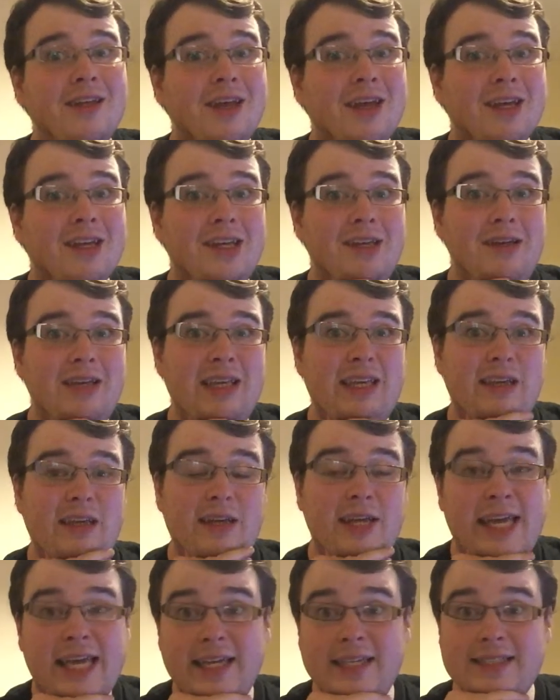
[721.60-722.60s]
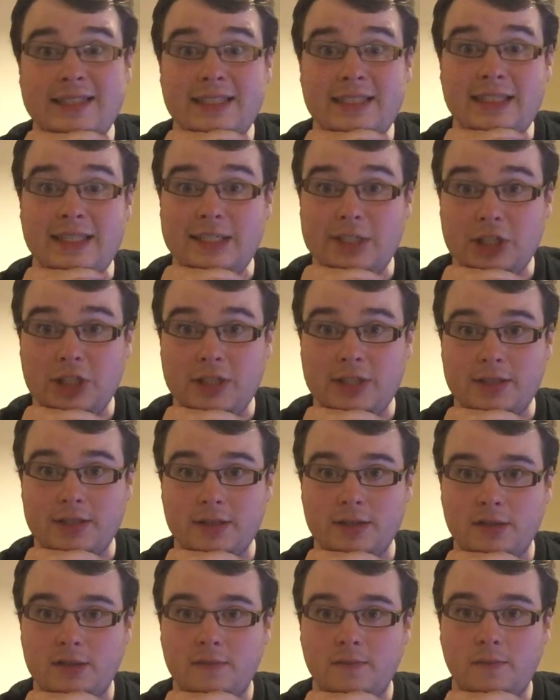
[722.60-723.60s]
and he is
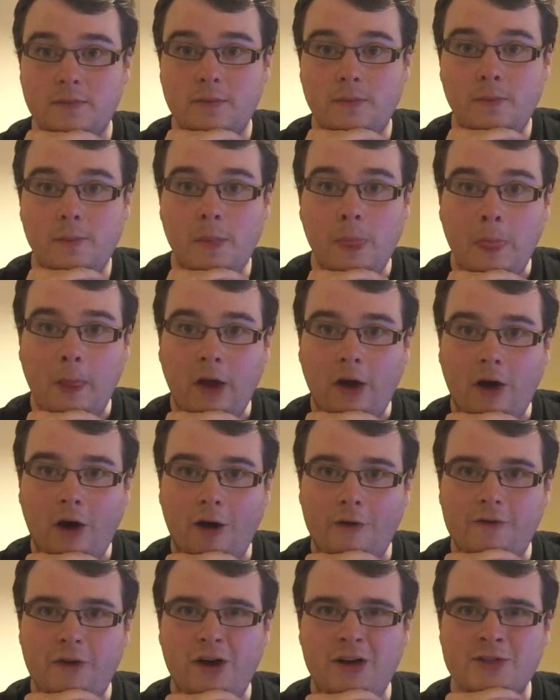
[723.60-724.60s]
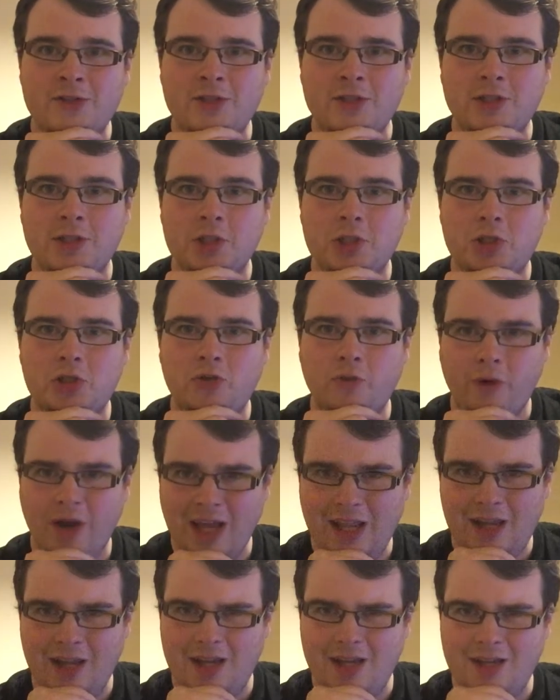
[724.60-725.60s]
Indigenous, of
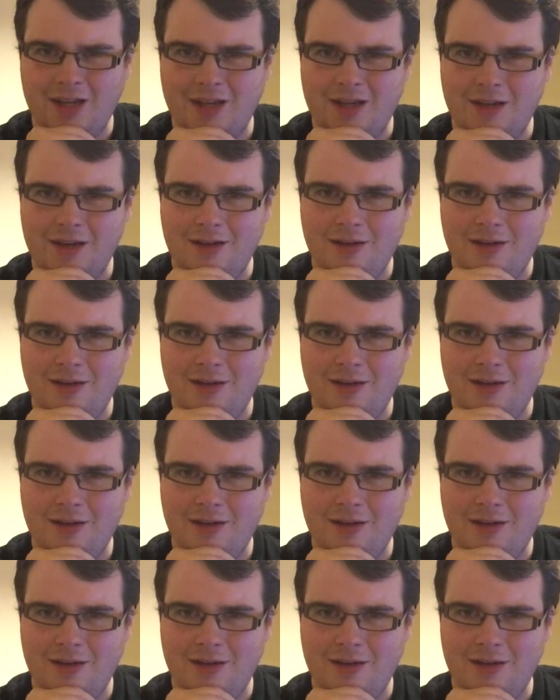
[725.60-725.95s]
Australia.